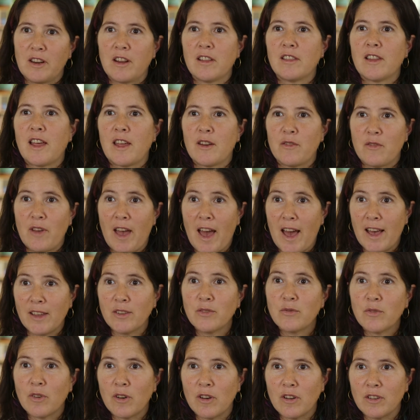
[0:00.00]
a lot of
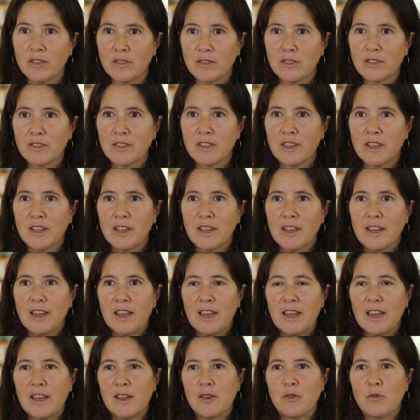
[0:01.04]
asphalt,
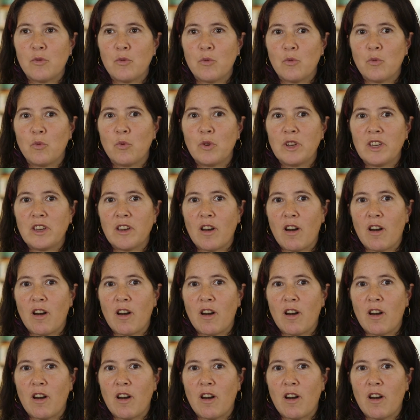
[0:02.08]
and we